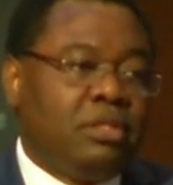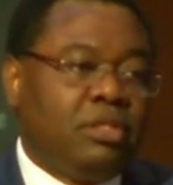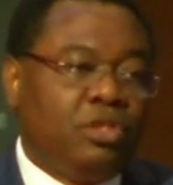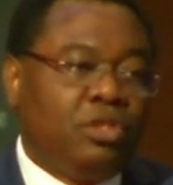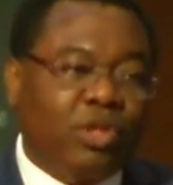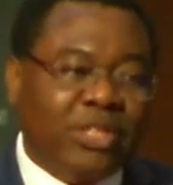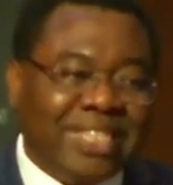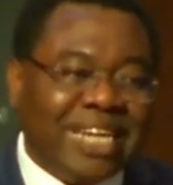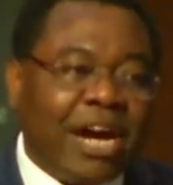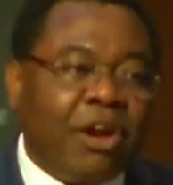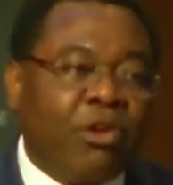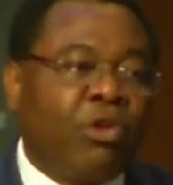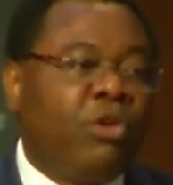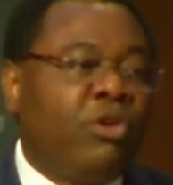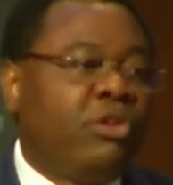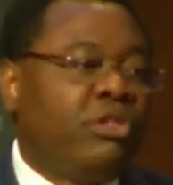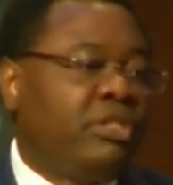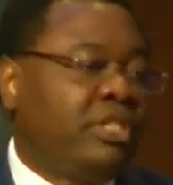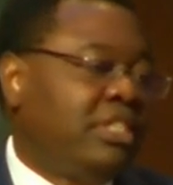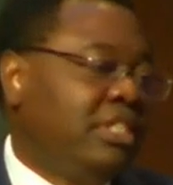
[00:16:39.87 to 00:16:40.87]
to their
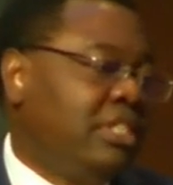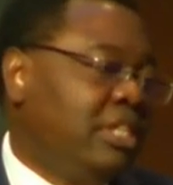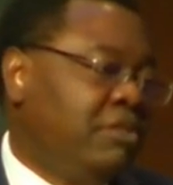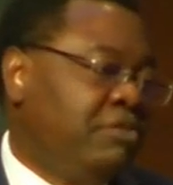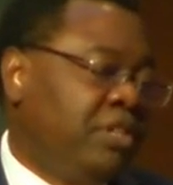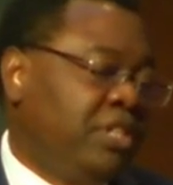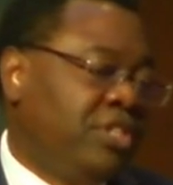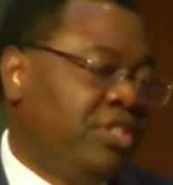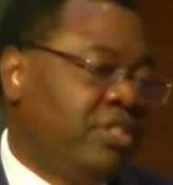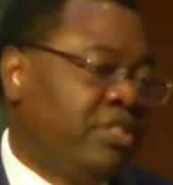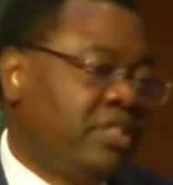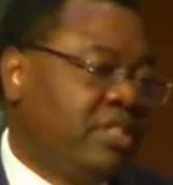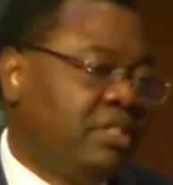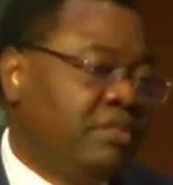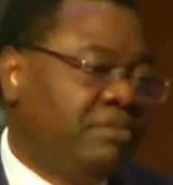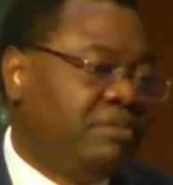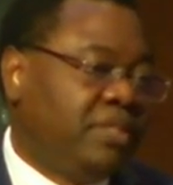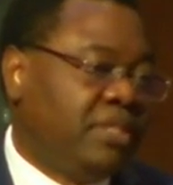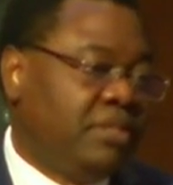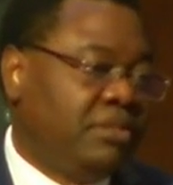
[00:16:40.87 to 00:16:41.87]
roles in aviation
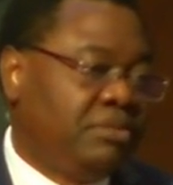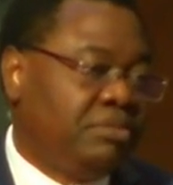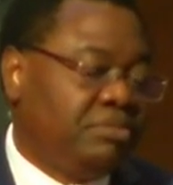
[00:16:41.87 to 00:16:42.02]
safety.